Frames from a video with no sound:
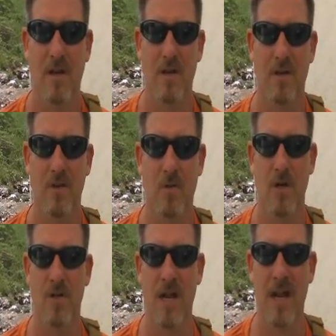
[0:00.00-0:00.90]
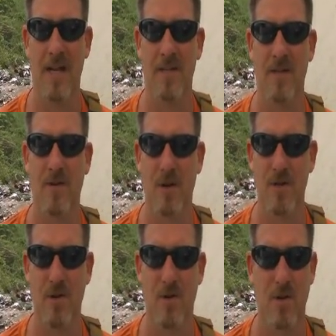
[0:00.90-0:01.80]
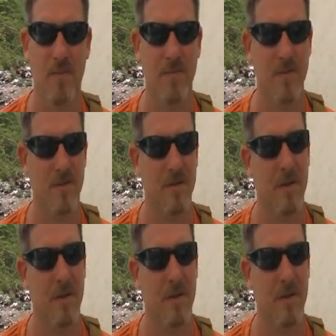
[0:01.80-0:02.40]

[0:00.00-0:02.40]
and crushed hands and crushed arms.